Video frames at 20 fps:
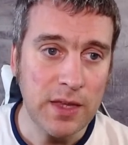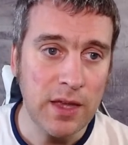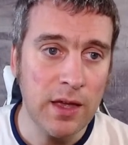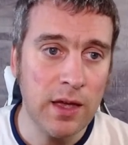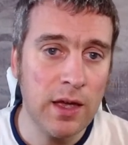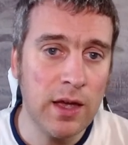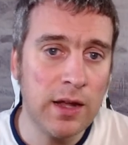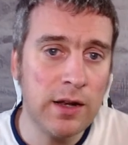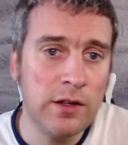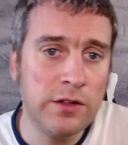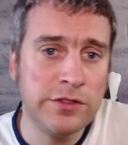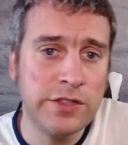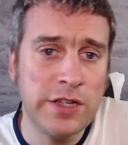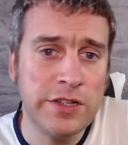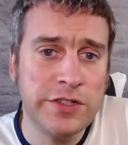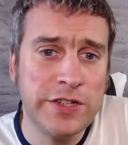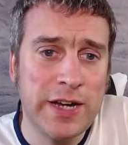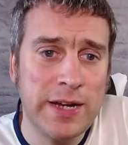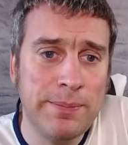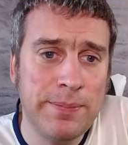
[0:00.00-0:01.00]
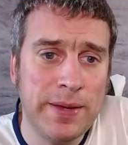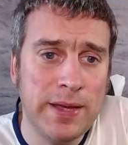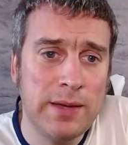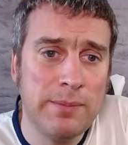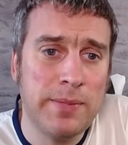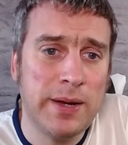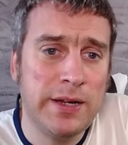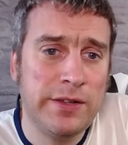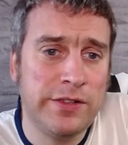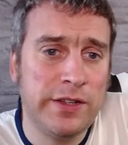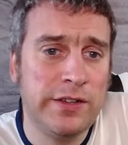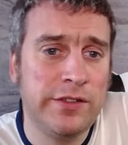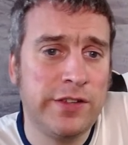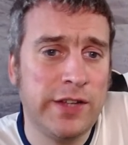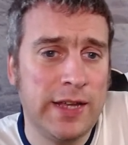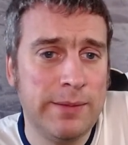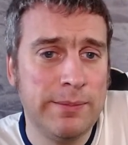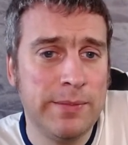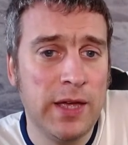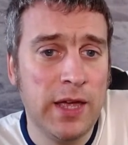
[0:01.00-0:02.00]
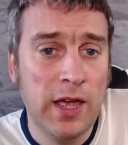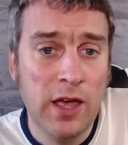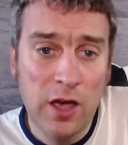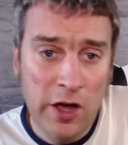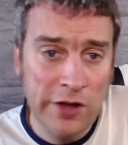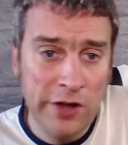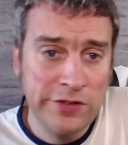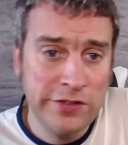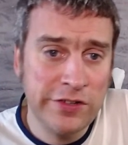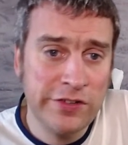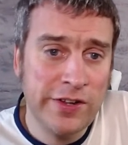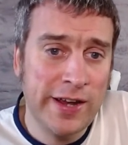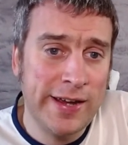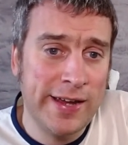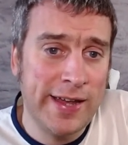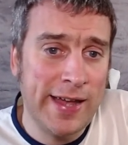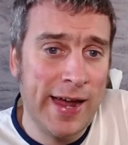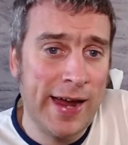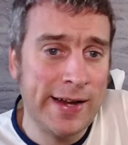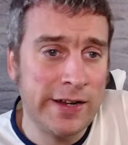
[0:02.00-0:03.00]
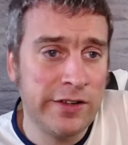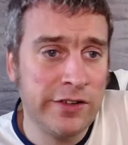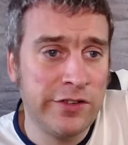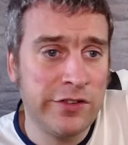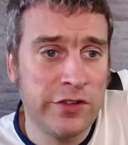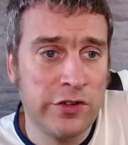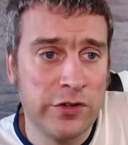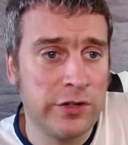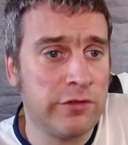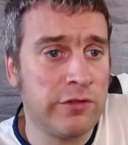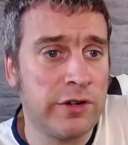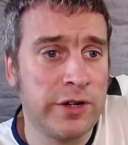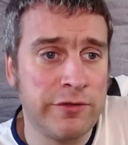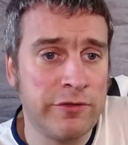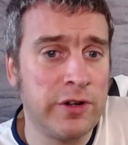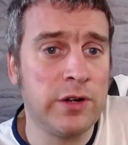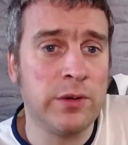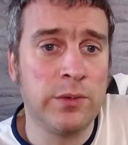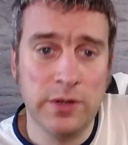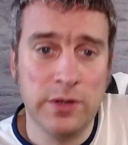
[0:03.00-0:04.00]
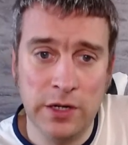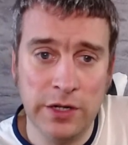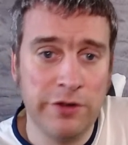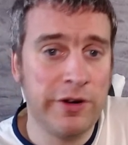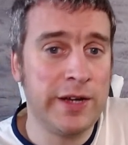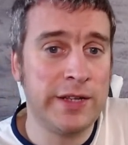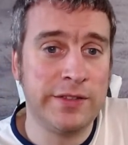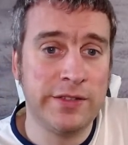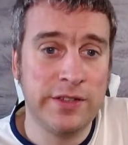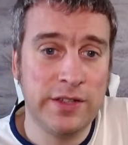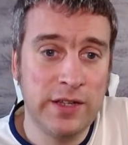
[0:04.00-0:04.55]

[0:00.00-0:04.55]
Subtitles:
Luke says, JP, amazing team. Hurts to say Kane and Son are unreal. Agreed.